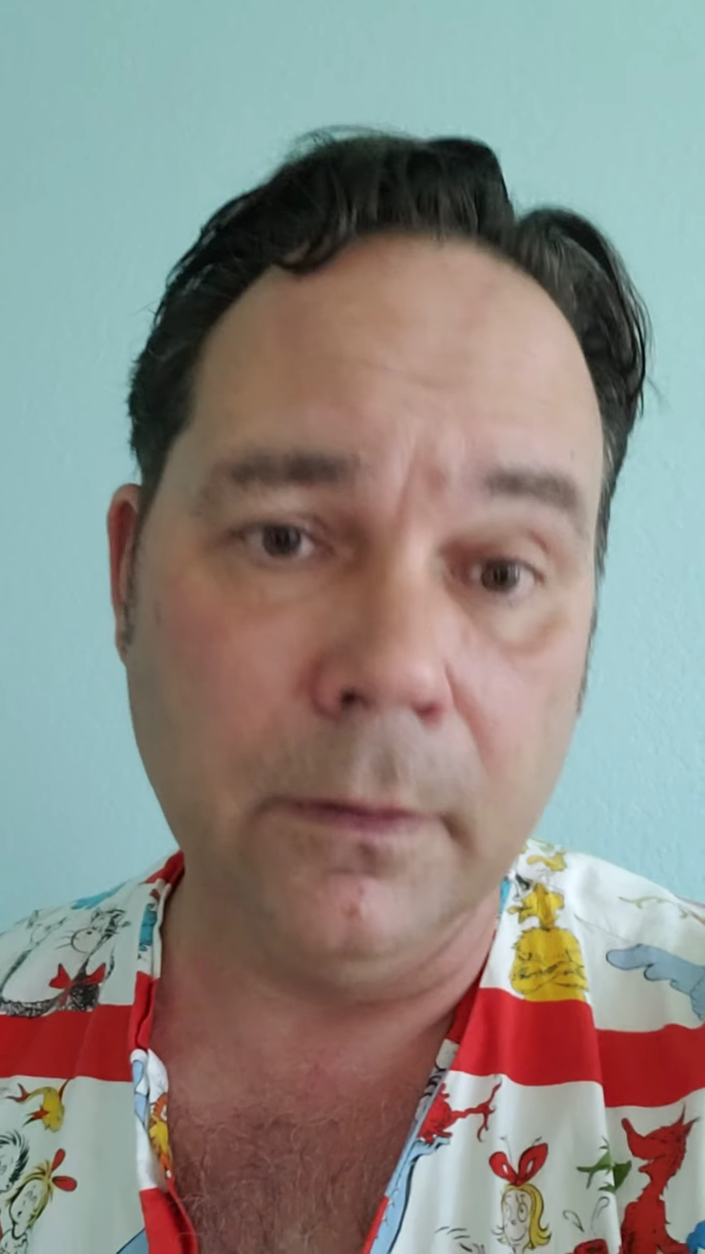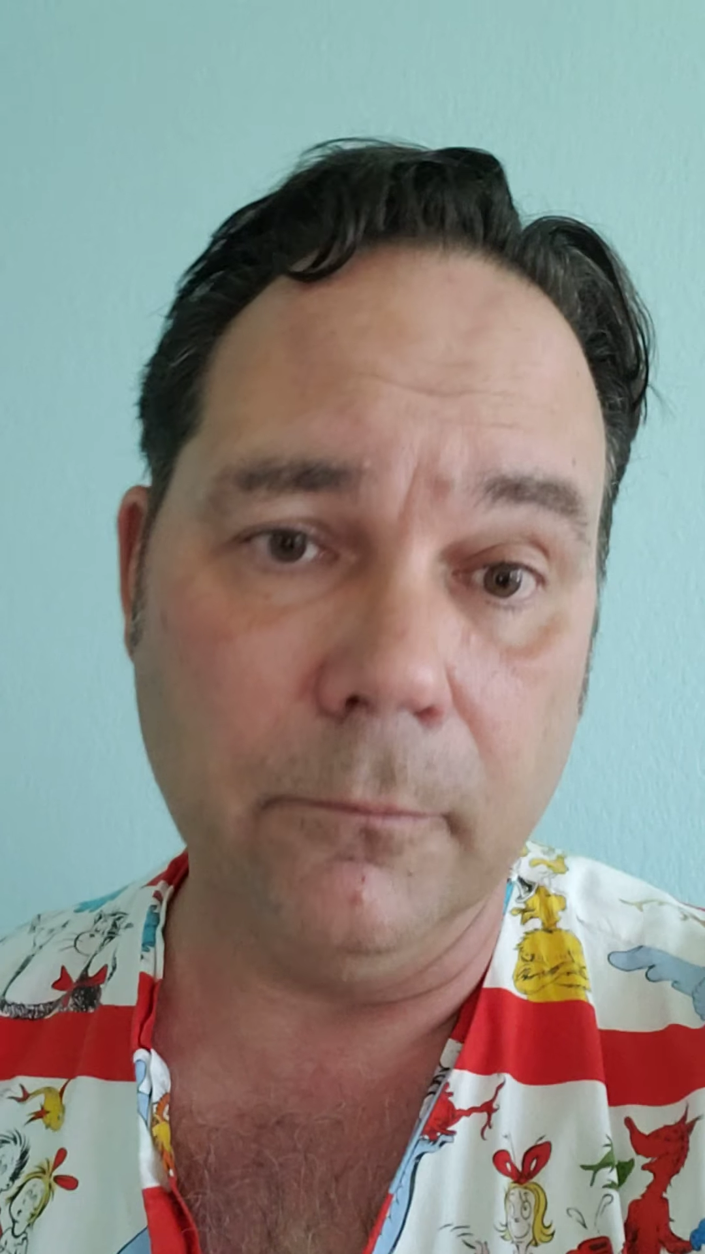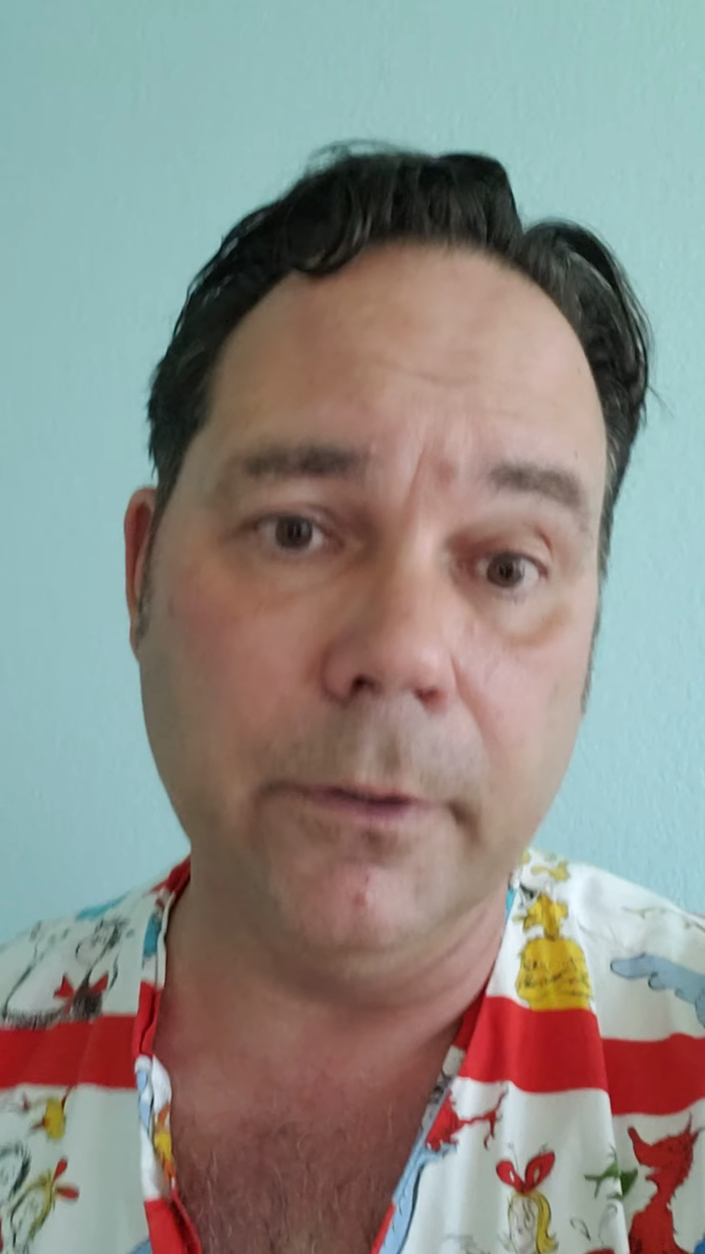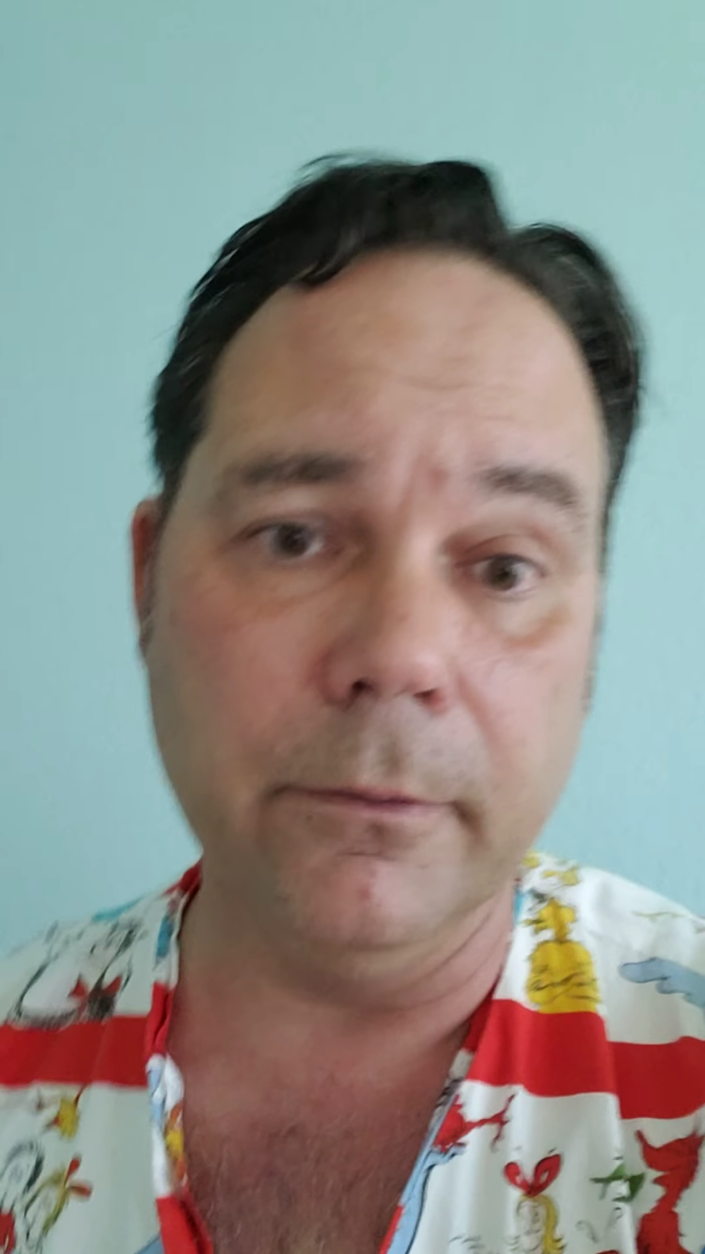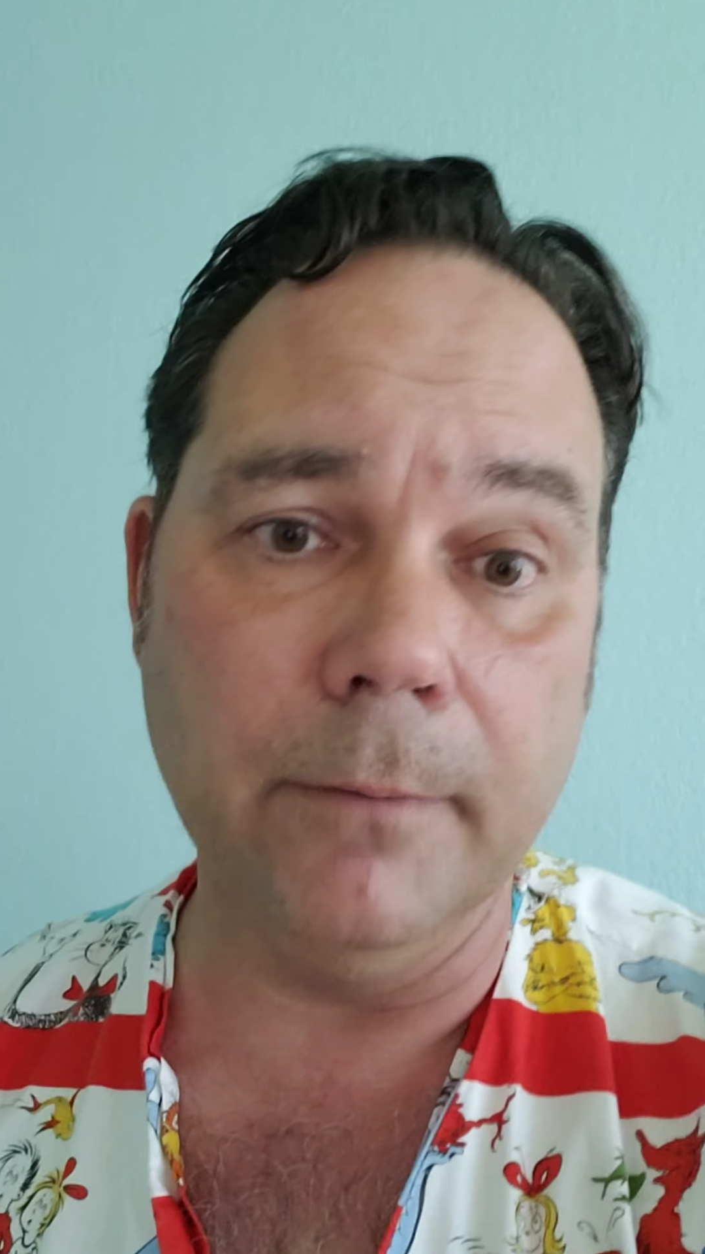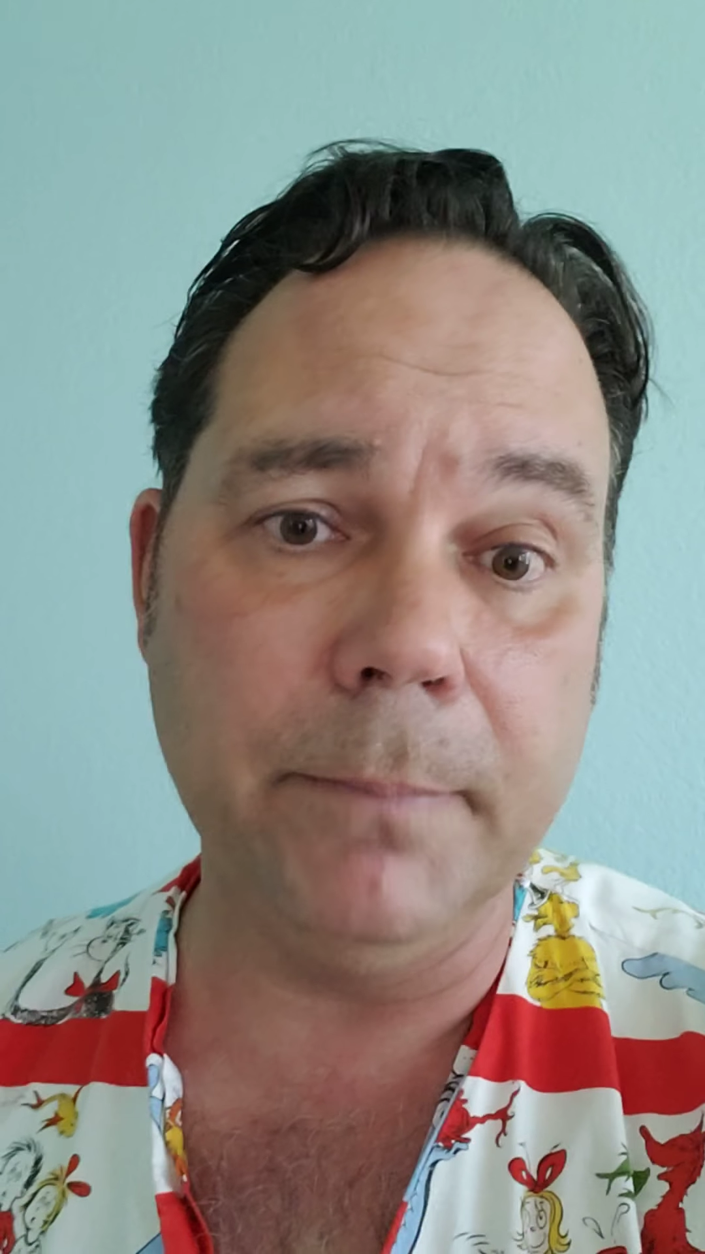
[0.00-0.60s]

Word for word: We're doing